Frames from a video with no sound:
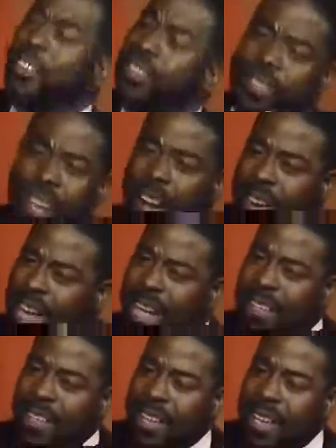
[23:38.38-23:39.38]
you do
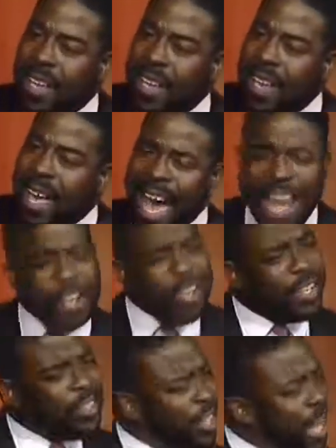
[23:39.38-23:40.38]
it? How do
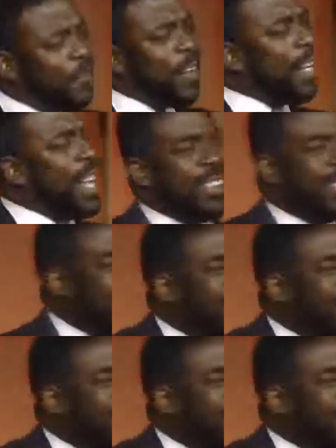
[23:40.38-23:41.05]
you achieve against